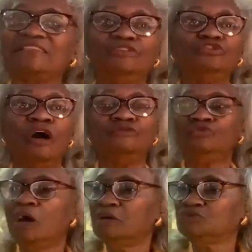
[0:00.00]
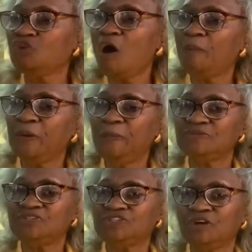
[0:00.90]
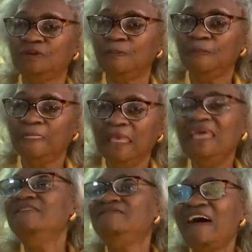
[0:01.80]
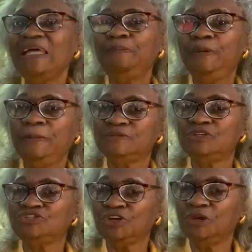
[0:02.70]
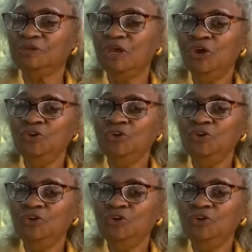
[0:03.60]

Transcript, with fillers: like to draw people to church, invite people to church.